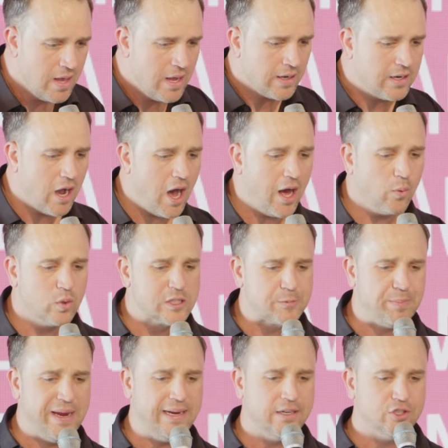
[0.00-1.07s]
God will
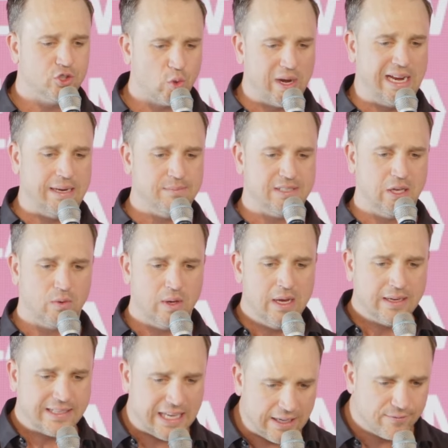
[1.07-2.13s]
speak dreams. He'll
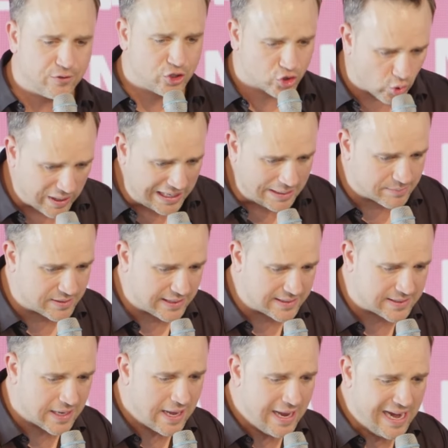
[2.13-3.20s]
give dreams.
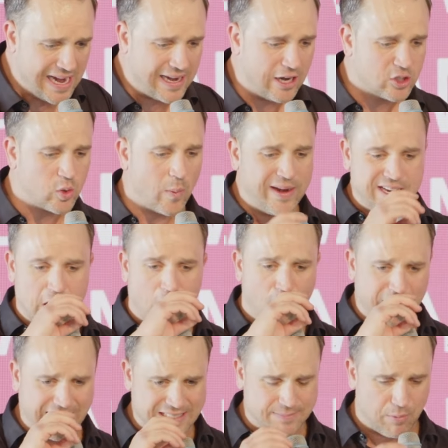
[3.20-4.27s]
He's and here's what we know
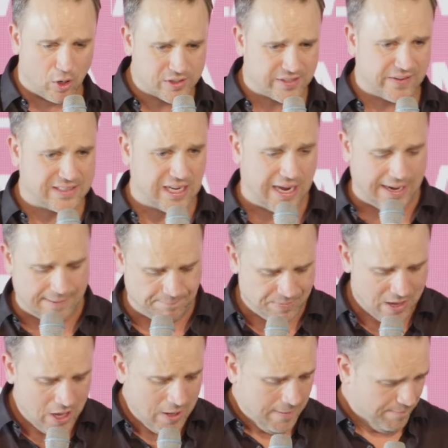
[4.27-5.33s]
is most of the time
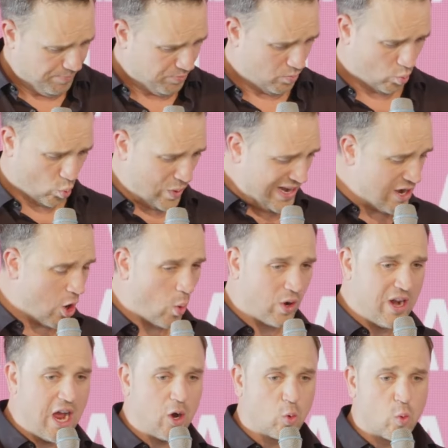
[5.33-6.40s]
we know we're
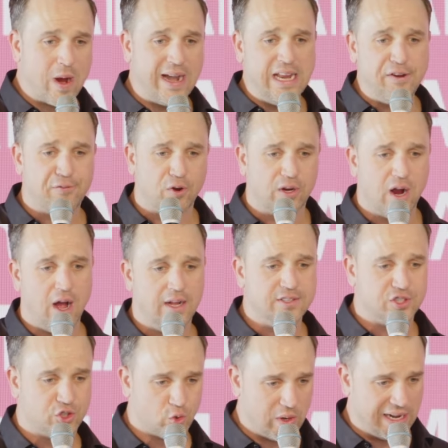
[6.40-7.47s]
not ready for
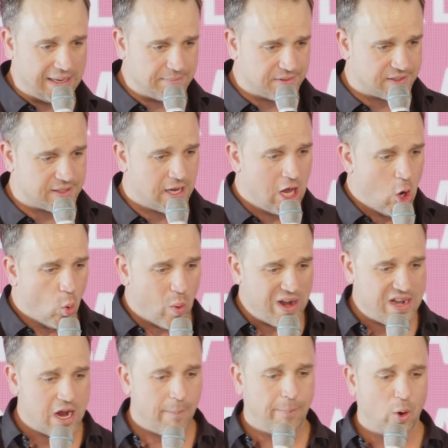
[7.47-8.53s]
God's dreams when
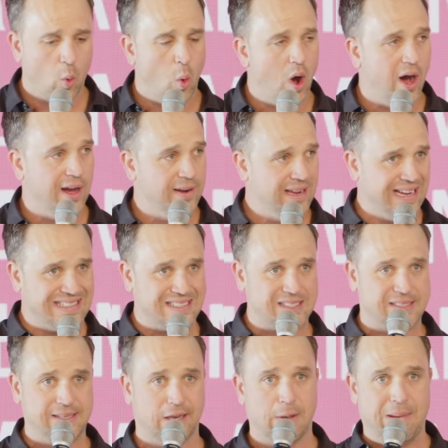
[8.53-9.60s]
number one, it's
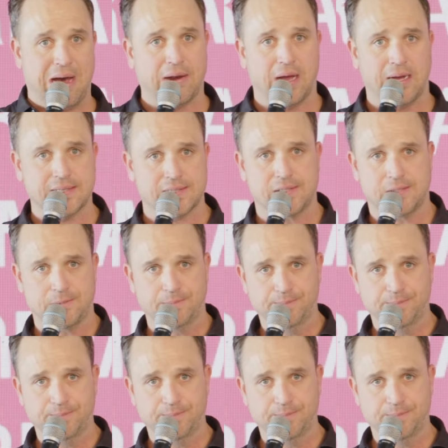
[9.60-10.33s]
still about us.